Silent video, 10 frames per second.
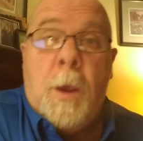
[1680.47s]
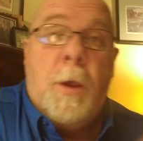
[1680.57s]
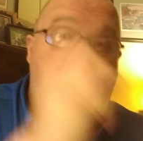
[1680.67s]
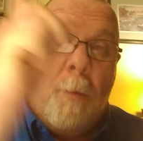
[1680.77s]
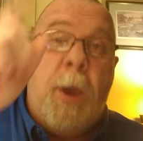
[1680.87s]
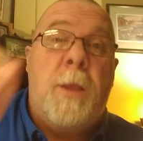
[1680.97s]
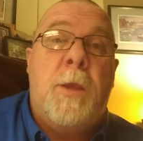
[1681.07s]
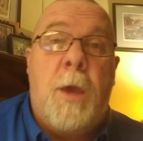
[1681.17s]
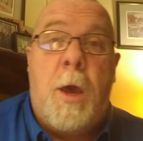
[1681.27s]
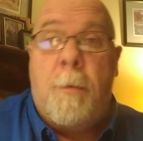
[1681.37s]
And come back
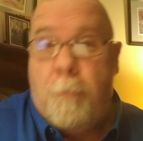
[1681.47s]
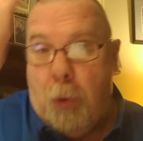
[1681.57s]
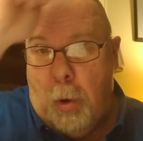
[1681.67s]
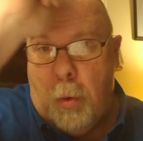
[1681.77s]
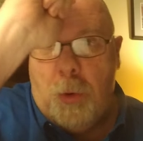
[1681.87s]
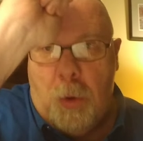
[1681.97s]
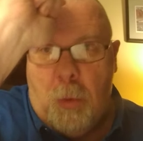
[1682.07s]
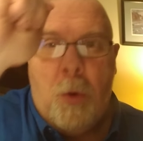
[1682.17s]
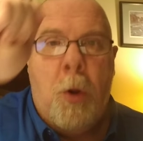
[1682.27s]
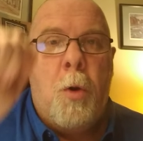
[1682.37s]
to God. Put on
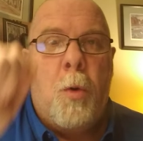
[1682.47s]
the